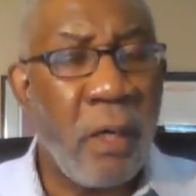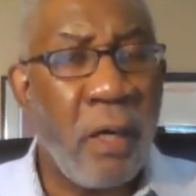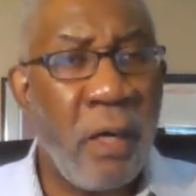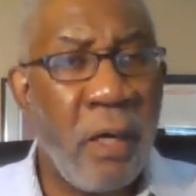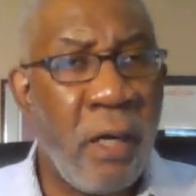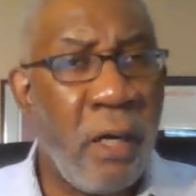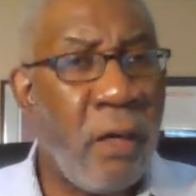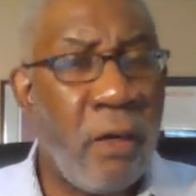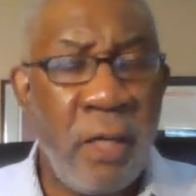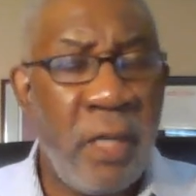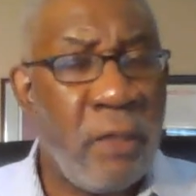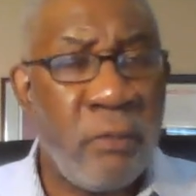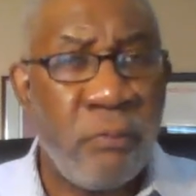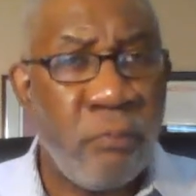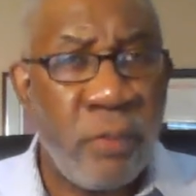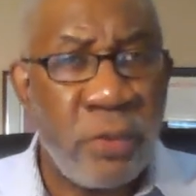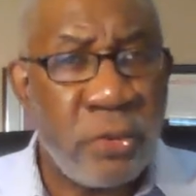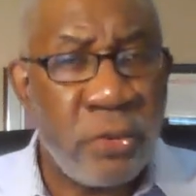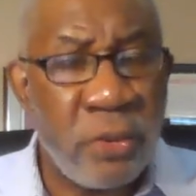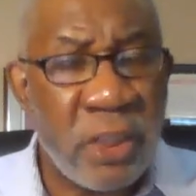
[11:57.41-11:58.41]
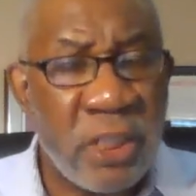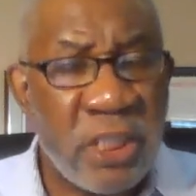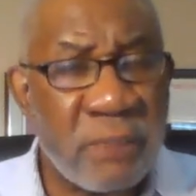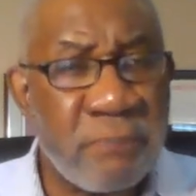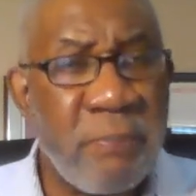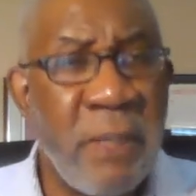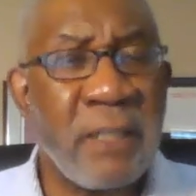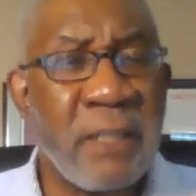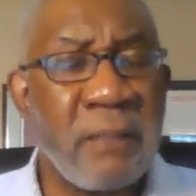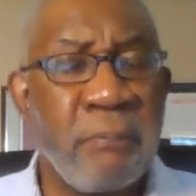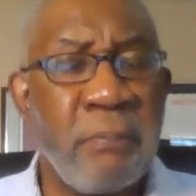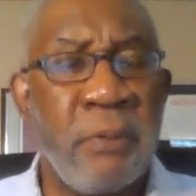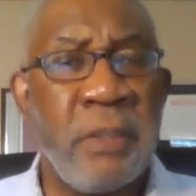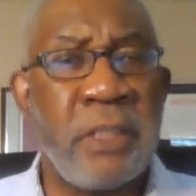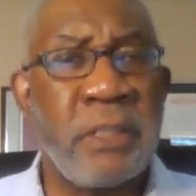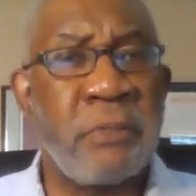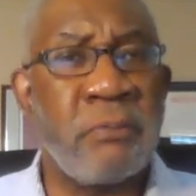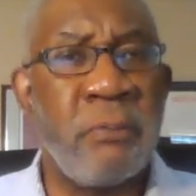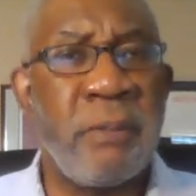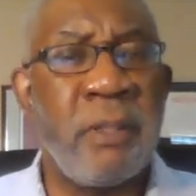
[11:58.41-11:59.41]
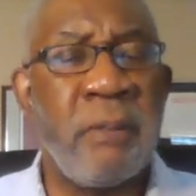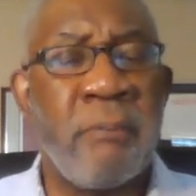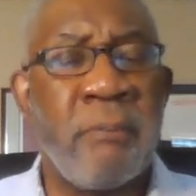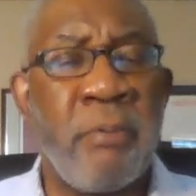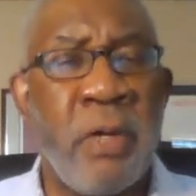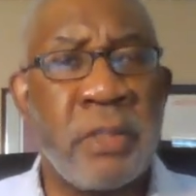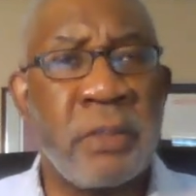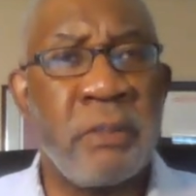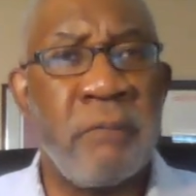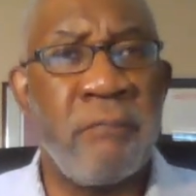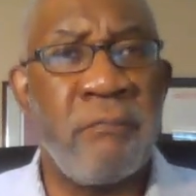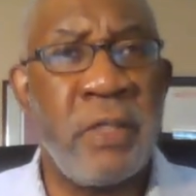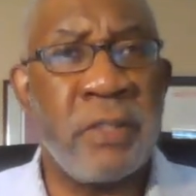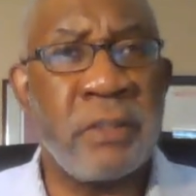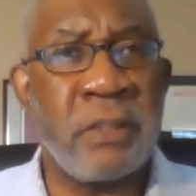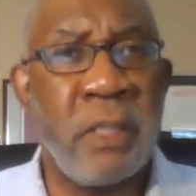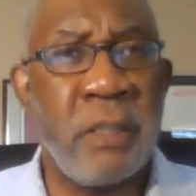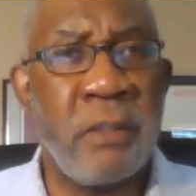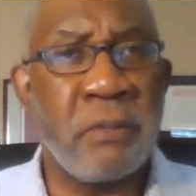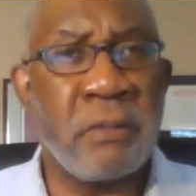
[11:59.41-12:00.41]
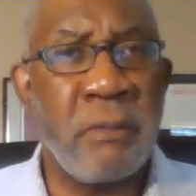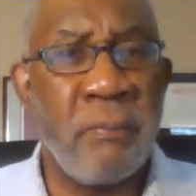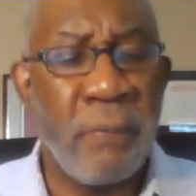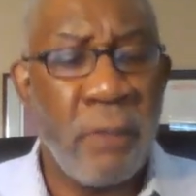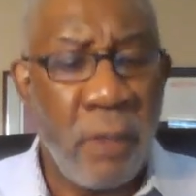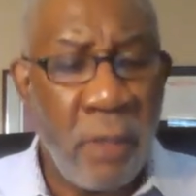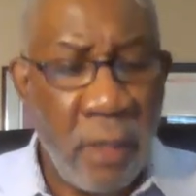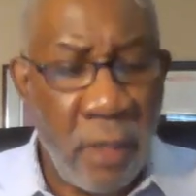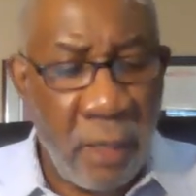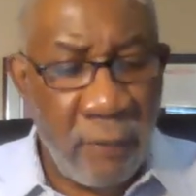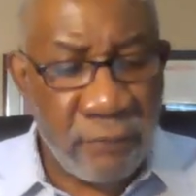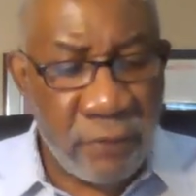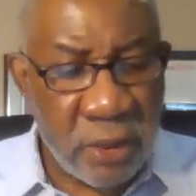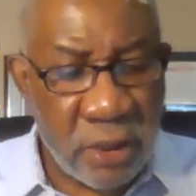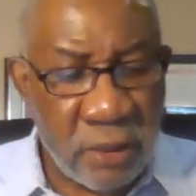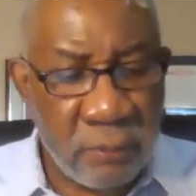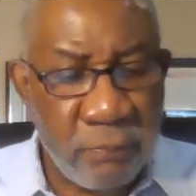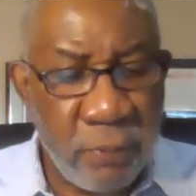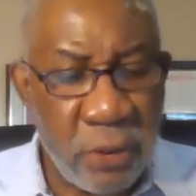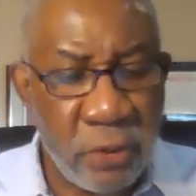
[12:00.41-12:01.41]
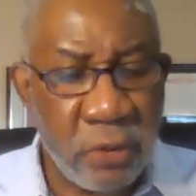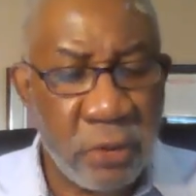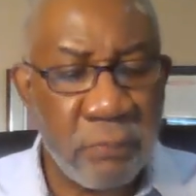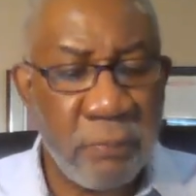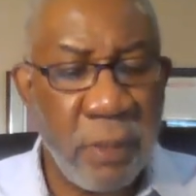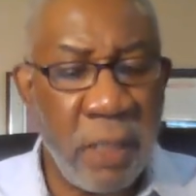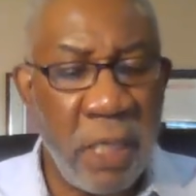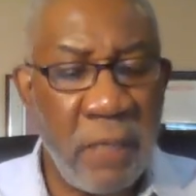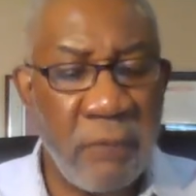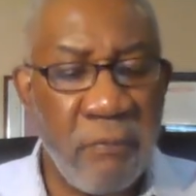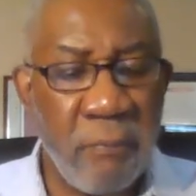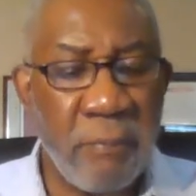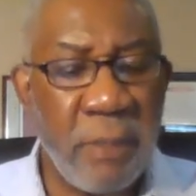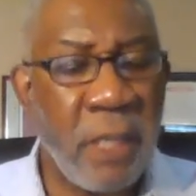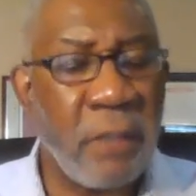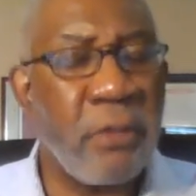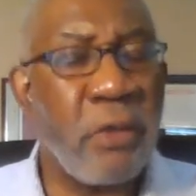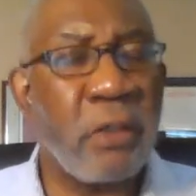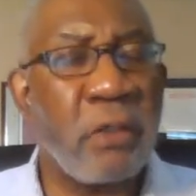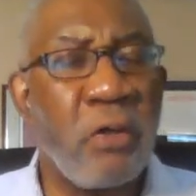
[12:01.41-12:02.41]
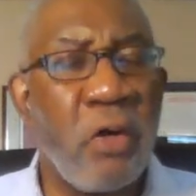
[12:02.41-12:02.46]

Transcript: and we shouldn't expect police to be impartial investigators of suspicious behavior by their